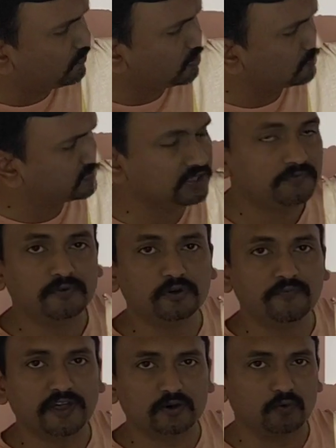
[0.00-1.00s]
forms a
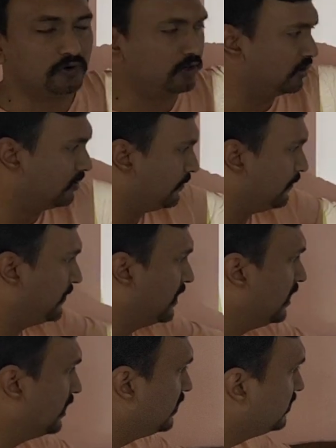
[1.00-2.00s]
food vacuole.
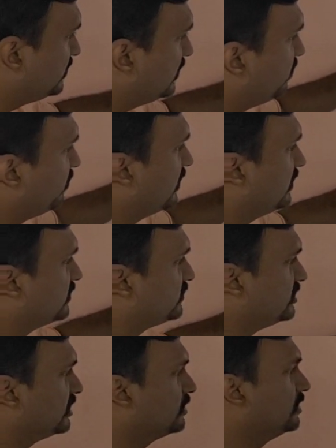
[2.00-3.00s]
This is a
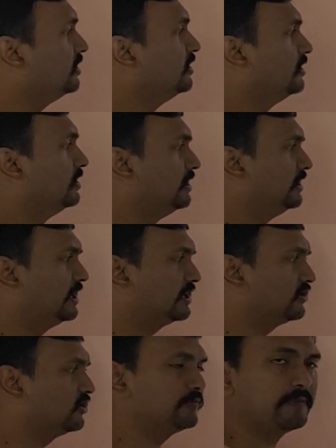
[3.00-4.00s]
realistic
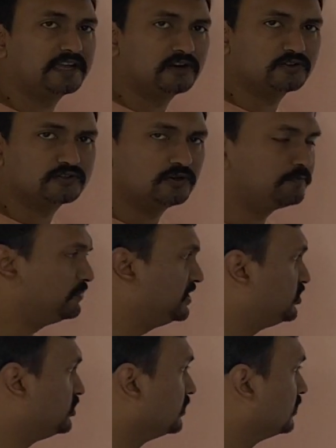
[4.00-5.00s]
electron microscope
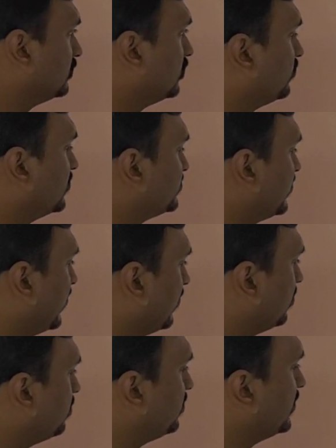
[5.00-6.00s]
picture of a
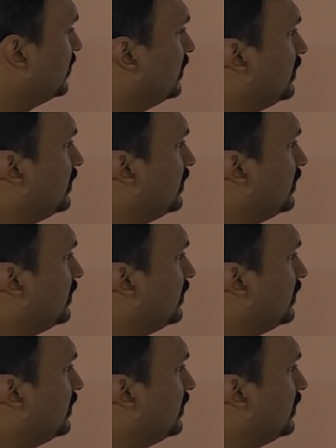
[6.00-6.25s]
cell.